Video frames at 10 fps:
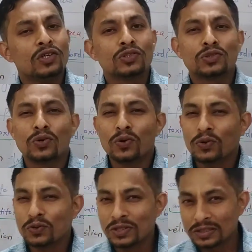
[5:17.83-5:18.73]

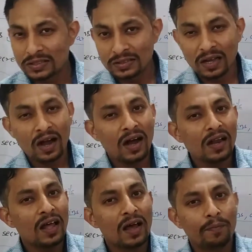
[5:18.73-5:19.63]
So this is
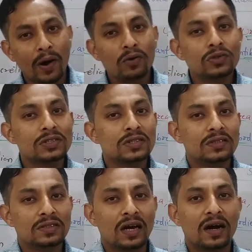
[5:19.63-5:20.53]
all about
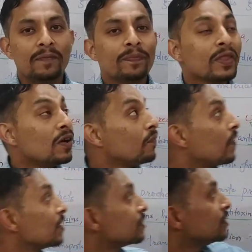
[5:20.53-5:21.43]
the
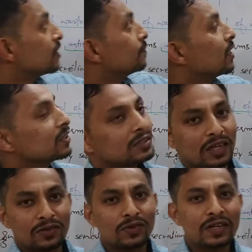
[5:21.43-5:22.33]
functions of the
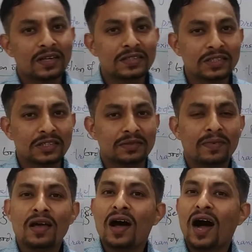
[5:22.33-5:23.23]
circulatory system.
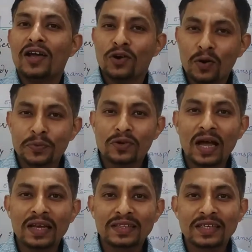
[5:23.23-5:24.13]
I hope you
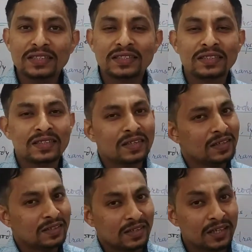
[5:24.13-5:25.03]
like this.
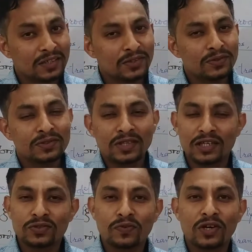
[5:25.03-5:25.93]
Thank you.
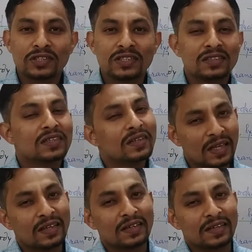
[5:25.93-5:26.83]
Thanks for watching.
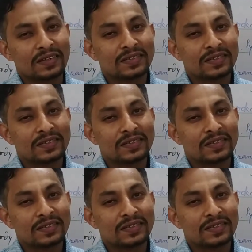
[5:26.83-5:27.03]
Take care.